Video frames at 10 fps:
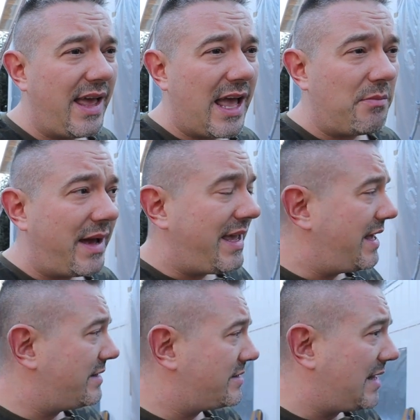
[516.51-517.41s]
and my
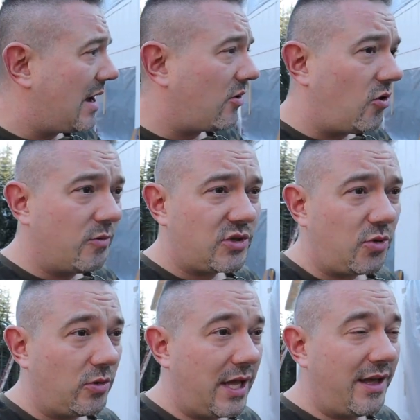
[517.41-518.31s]
kids now are
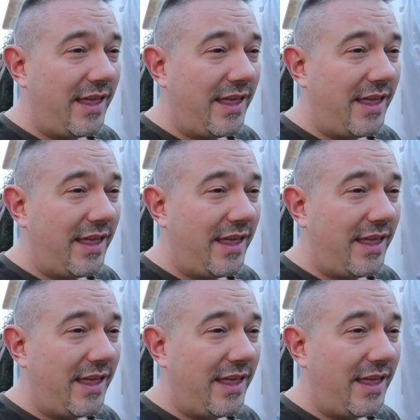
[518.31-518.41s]
homeschooled.